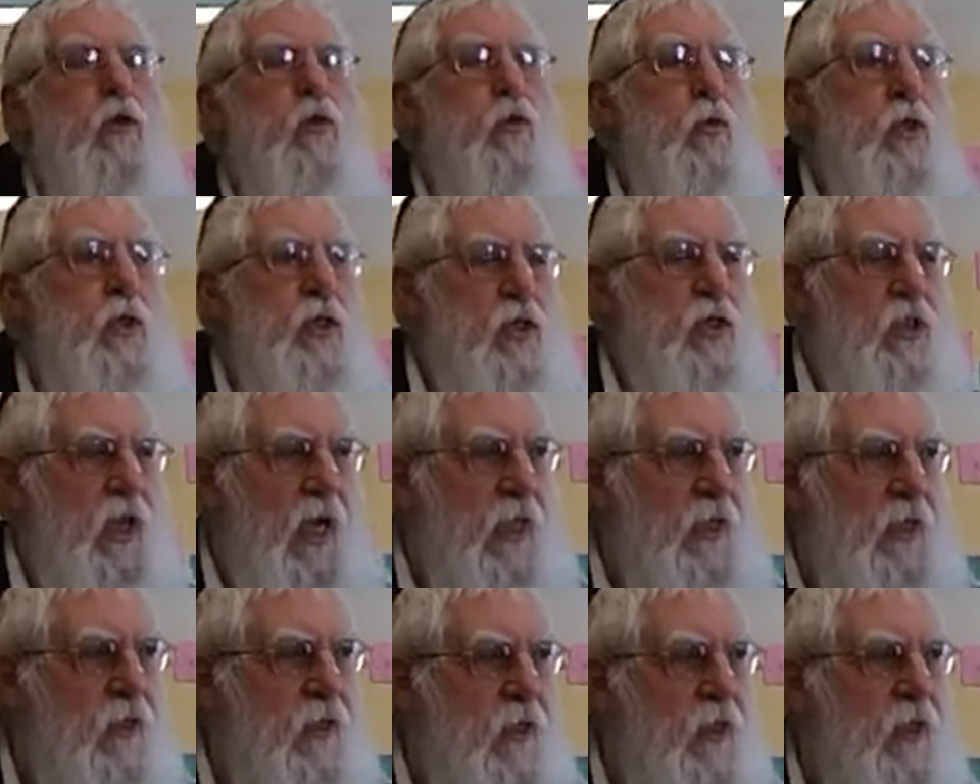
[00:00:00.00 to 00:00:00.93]
to a
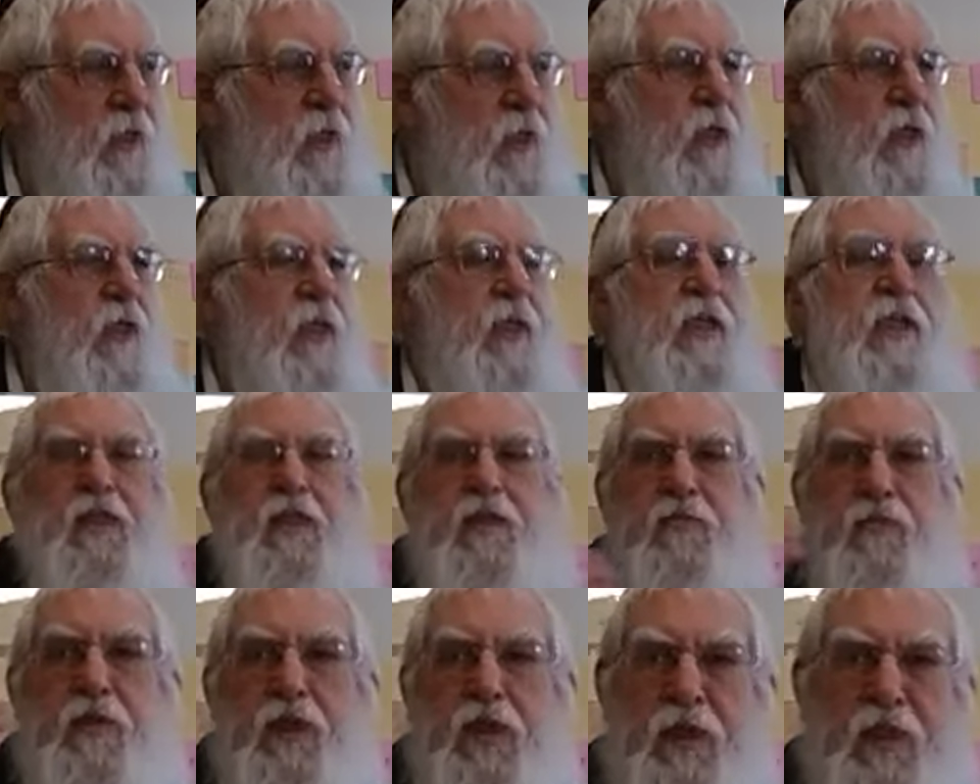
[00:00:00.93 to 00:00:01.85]
tzaddik is
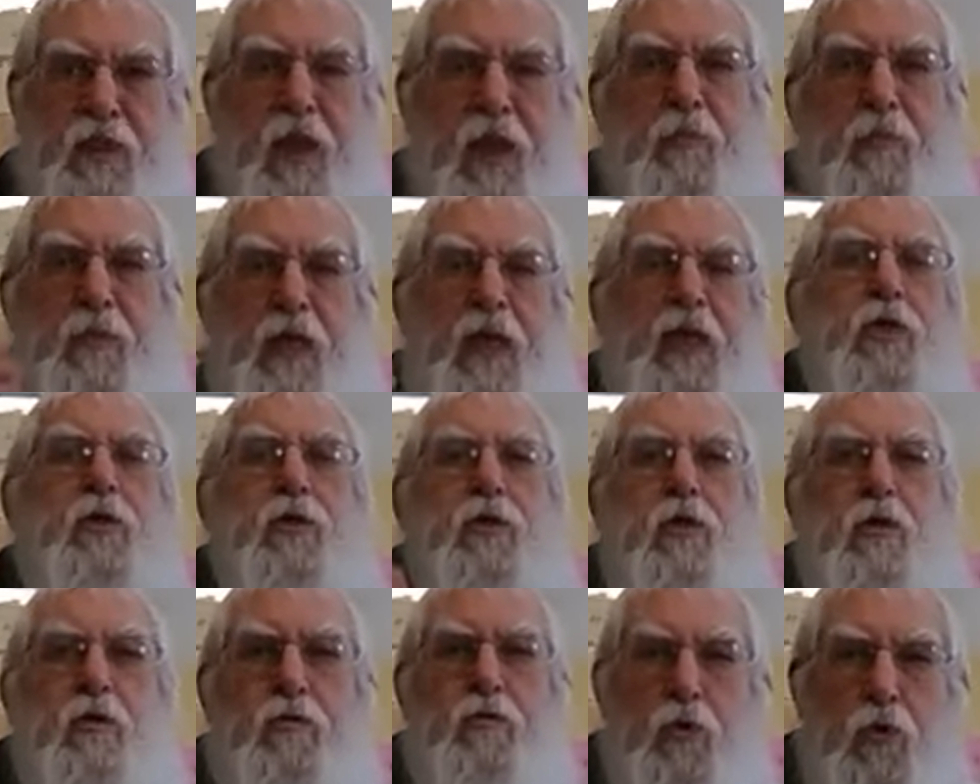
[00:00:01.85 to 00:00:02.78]
of the same
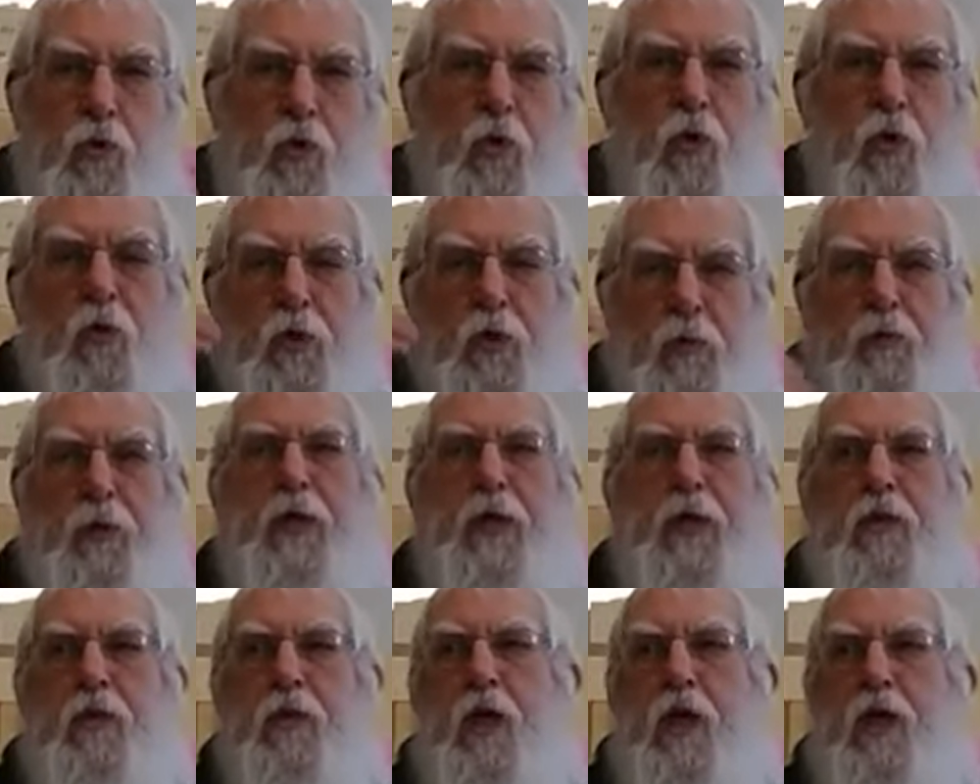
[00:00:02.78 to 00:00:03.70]
nature of the awe
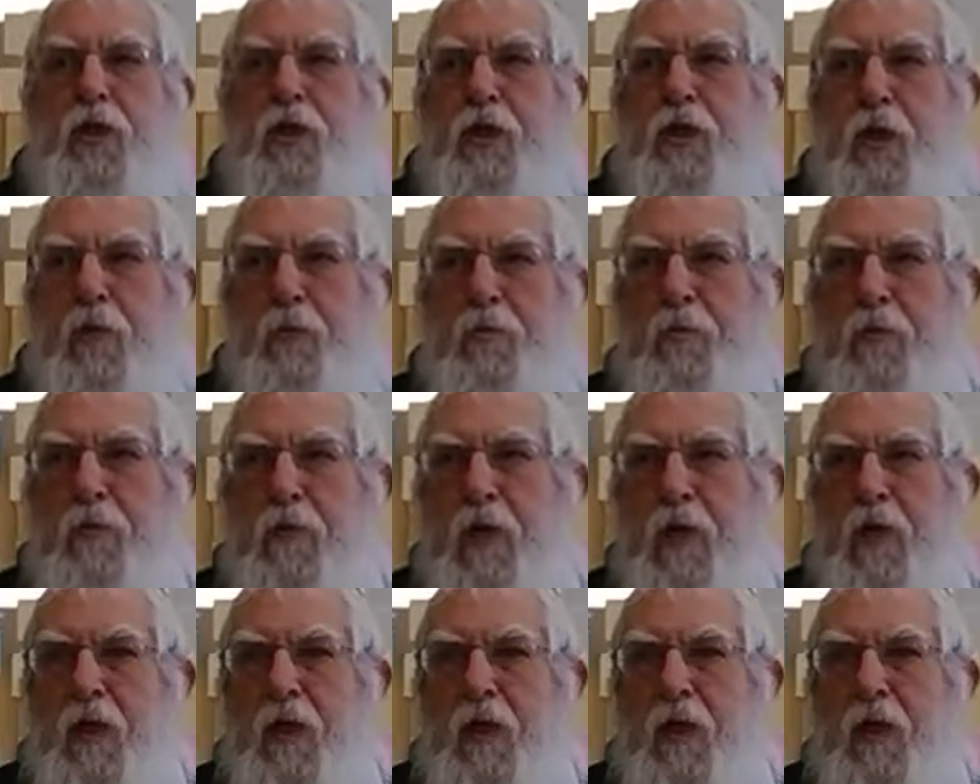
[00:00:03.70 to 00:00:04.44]
respect to Hashem.